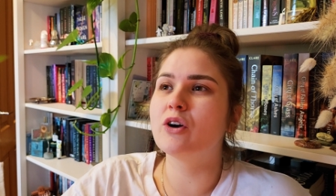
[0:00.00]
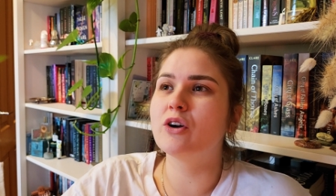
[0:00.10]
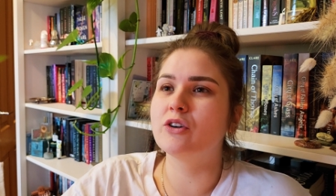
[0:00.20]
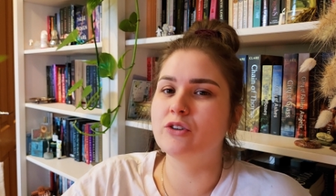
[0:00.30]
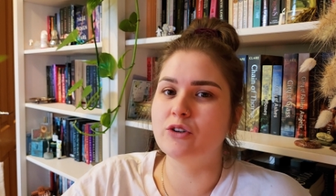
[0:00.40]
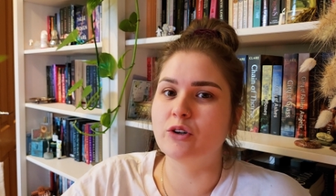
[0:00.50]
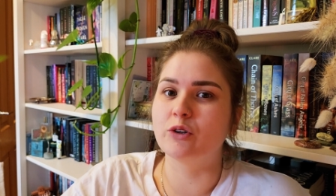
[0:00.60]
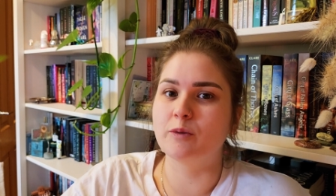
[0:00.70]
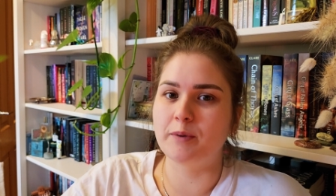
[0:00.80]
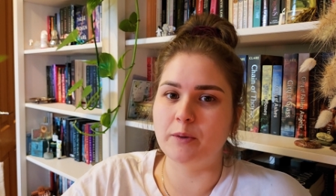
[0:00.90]

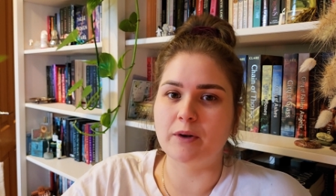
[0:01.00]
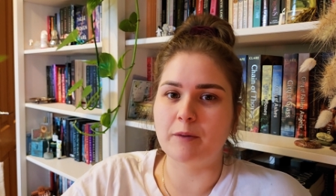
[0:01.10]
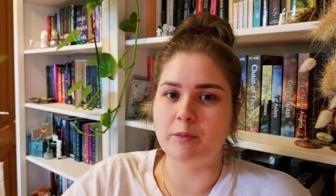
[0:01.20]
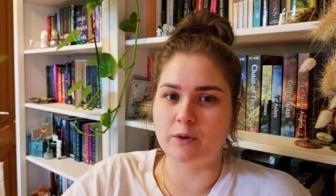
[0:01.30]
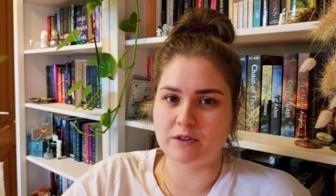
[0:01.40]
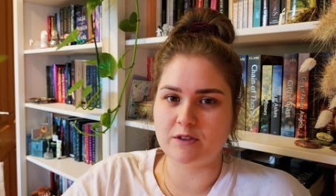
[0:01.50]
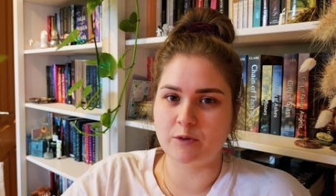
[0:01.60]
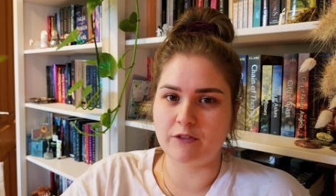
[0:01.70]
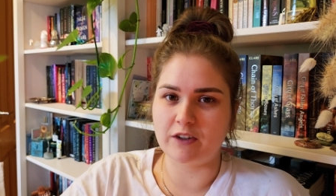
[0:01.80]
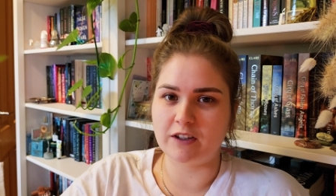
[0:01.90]
no build up
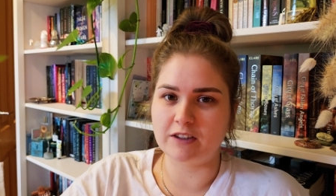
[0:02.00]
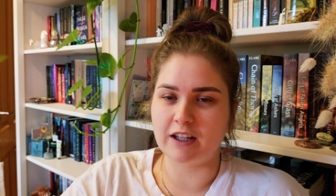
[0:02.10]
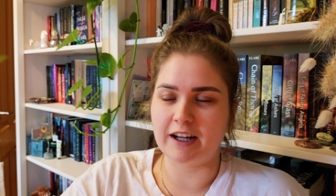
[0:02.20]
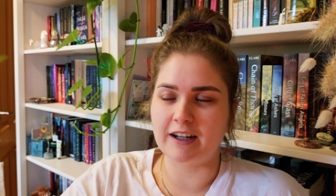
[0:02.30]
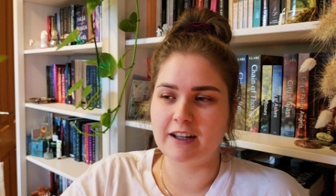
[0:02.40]
whatsoever. Like